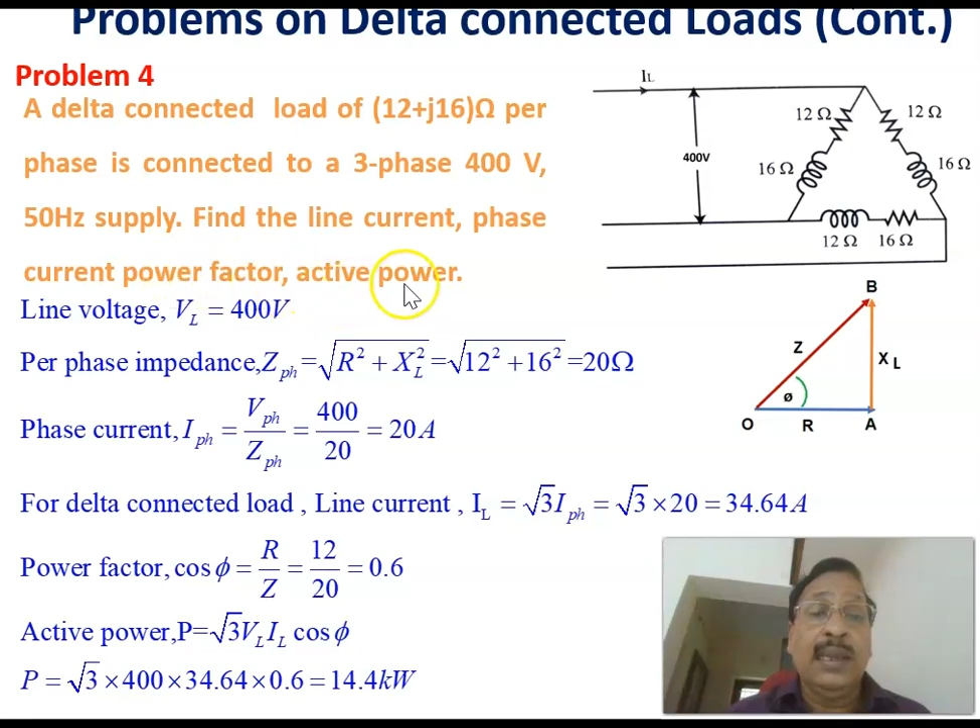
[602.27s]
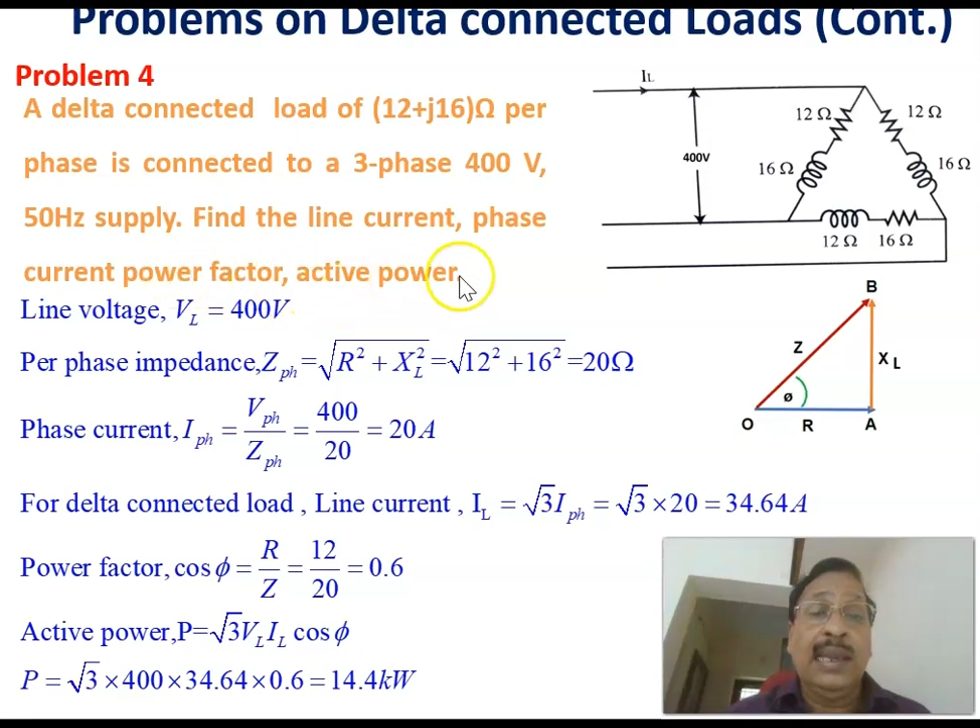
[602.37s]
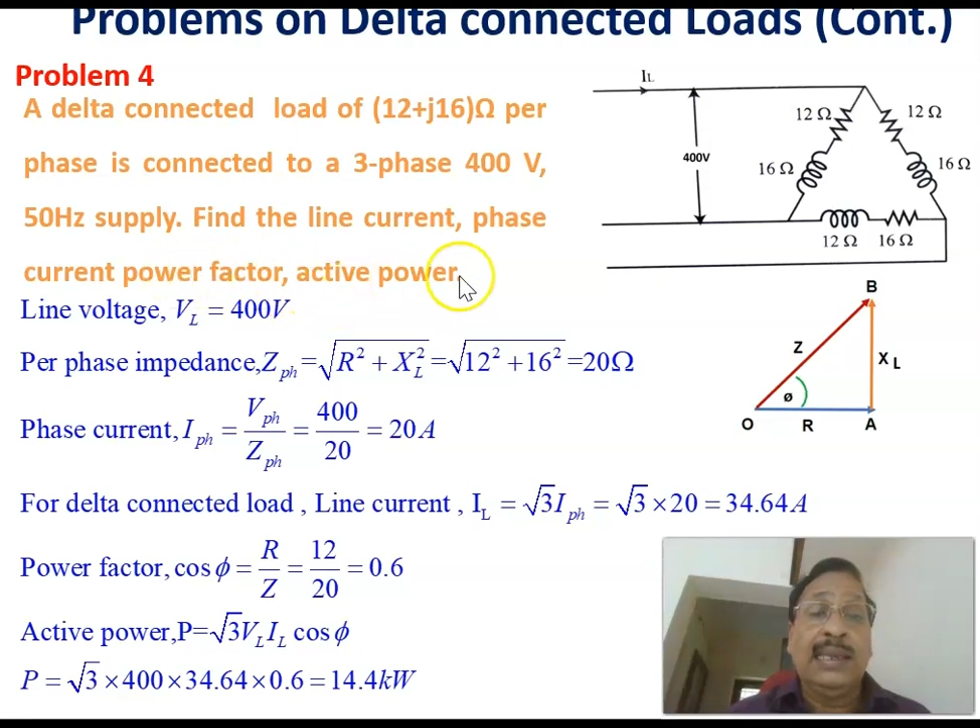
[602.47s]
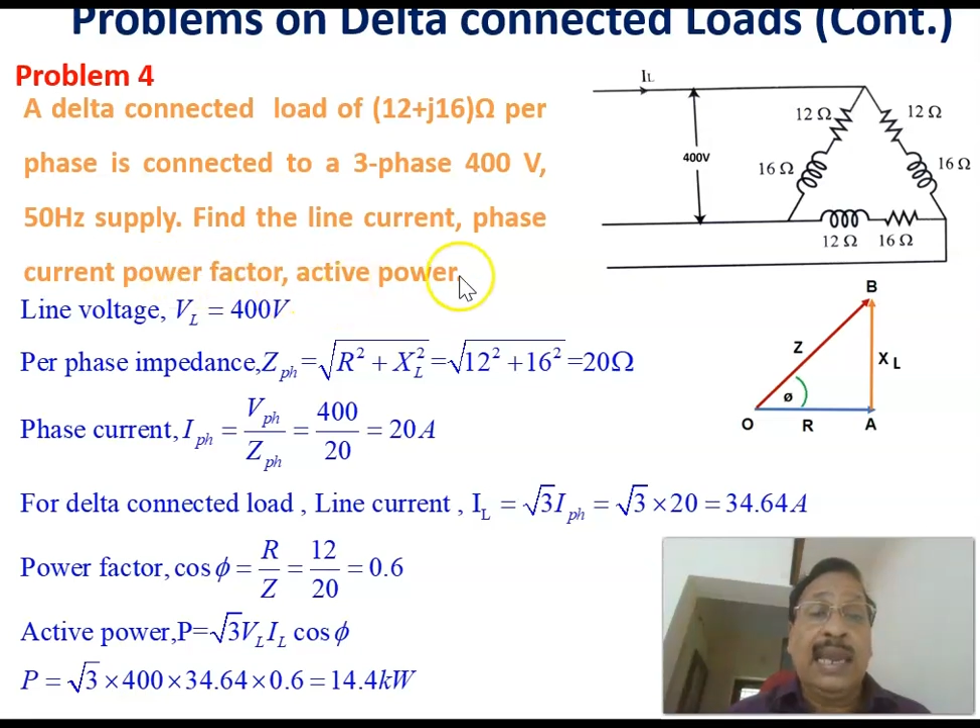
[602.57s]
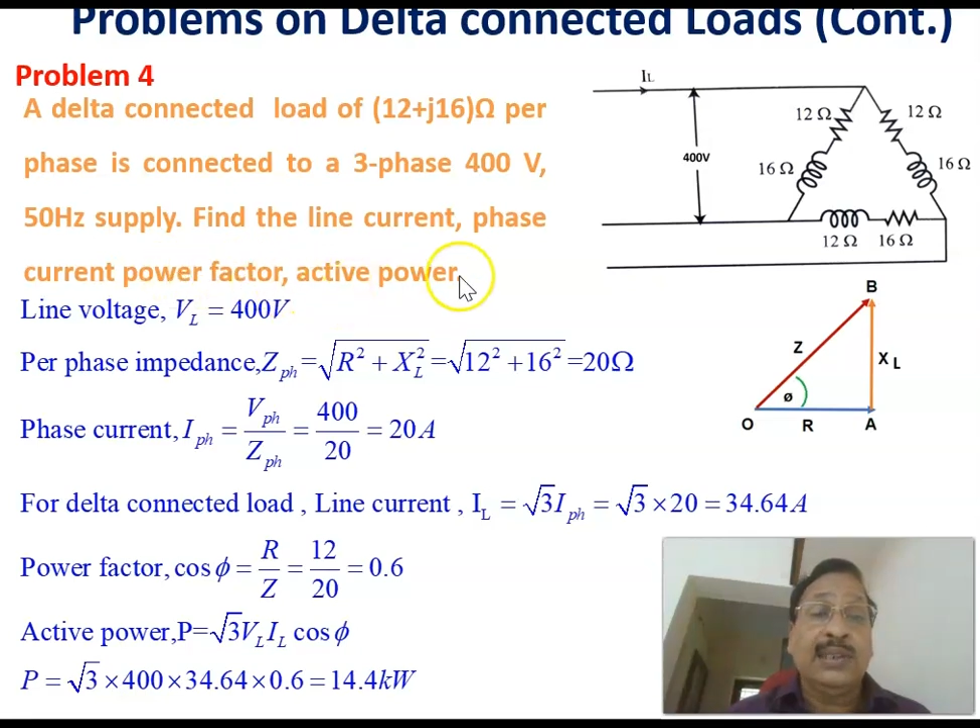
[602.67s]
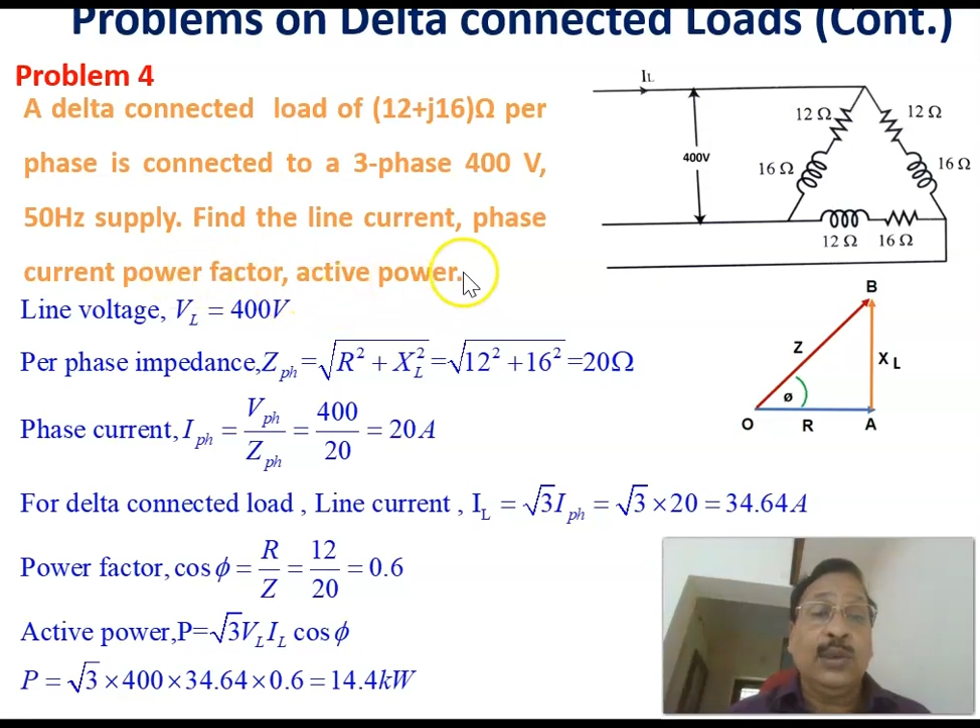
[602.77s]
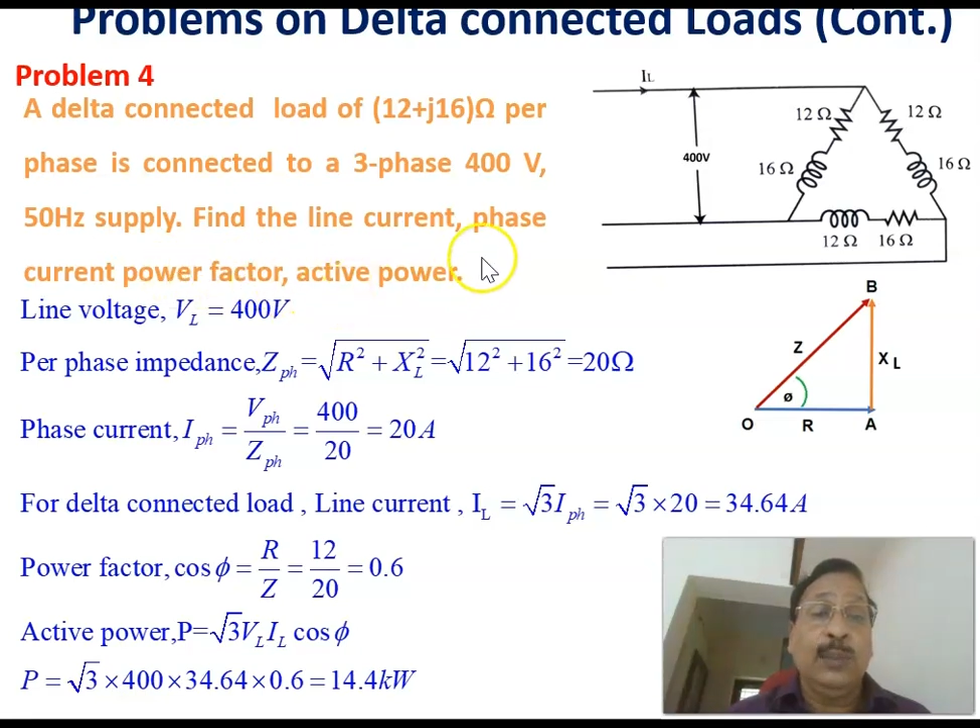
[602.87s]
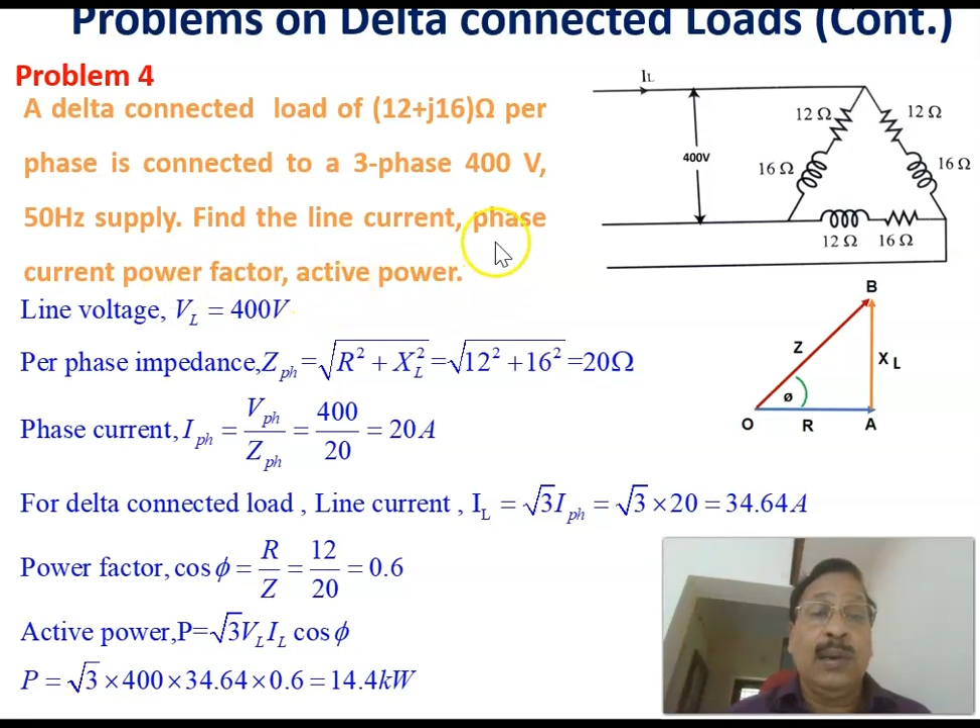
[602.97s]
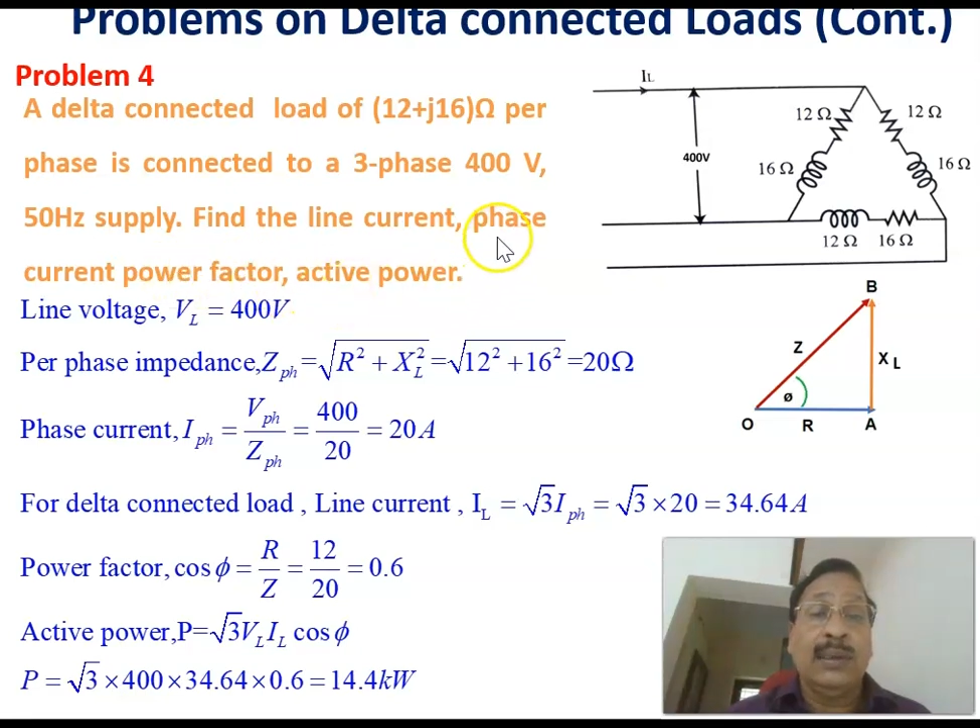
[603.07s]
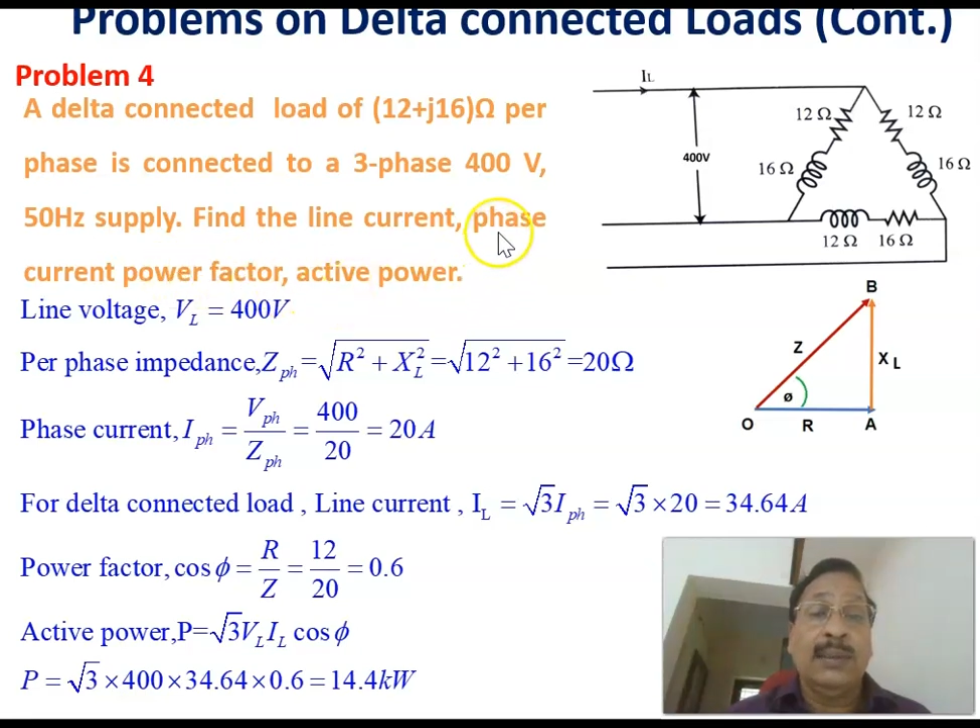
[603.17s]
and
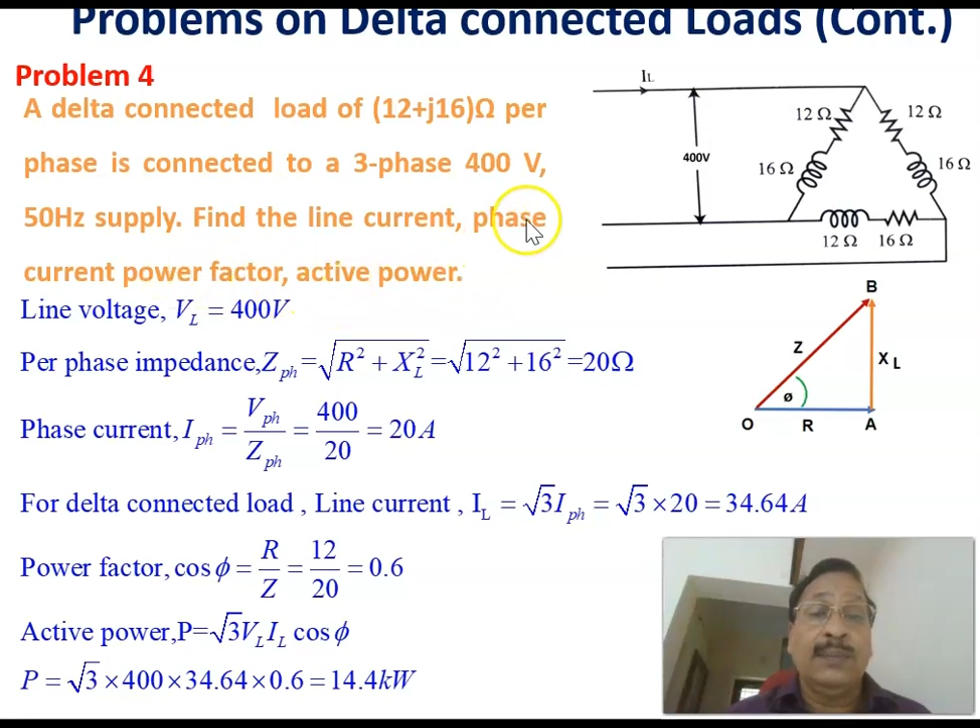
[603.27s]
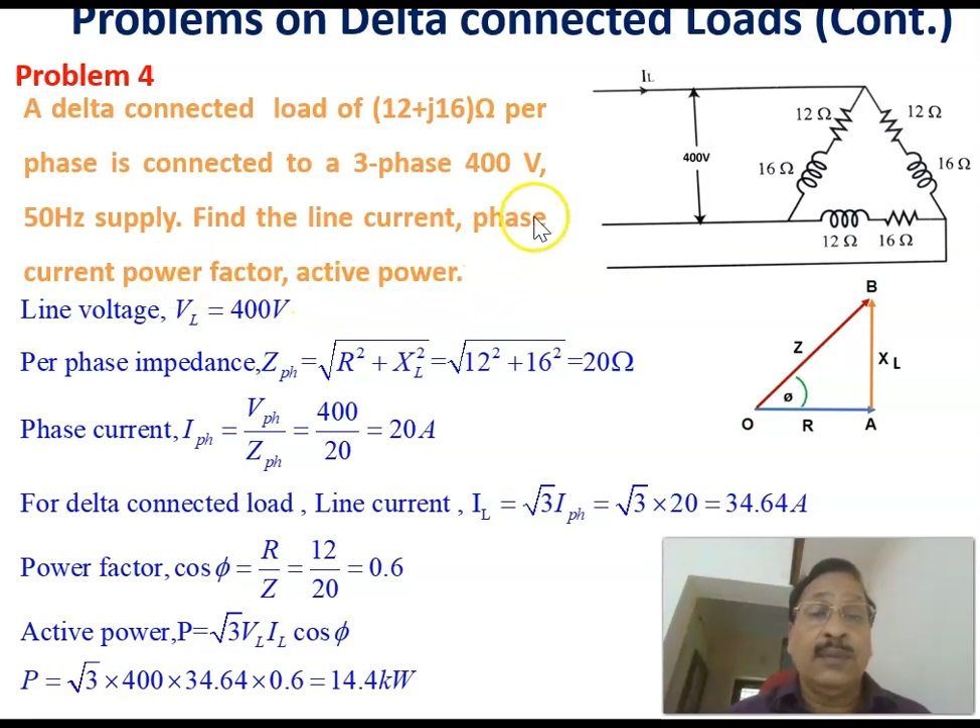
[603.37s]
active power,